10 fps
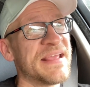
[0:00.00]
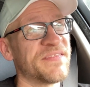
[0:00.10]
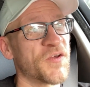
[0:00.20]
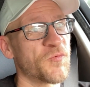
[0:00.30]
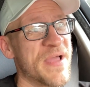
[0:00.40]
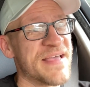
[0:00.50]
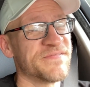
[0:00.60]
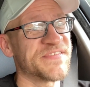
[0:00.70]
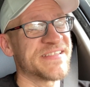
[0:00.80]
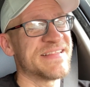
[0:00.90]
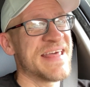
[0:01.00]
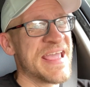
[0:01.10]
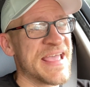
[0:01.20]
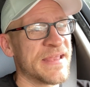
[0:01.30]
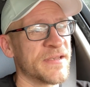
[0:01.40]
in the revs
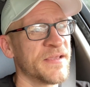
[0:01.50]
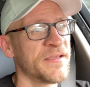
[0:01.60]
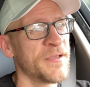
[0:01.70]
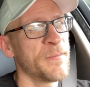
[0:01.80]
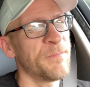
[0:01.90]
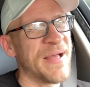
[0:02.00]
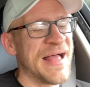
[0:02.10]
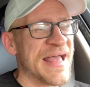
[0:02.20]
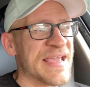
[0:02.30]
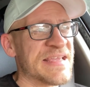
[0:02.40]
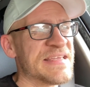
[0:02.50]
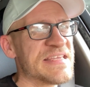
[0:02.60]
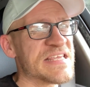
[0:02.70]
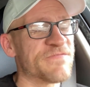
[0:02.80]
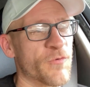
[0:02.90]
than my
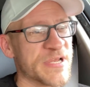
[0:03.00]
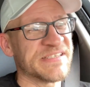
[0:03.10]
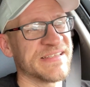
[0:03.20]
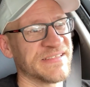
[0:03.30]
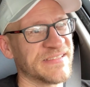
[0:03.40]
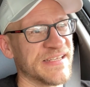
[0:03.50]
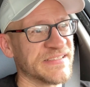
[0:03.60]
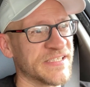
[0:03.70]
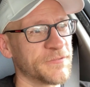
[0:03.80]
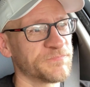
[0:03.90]
E46 does.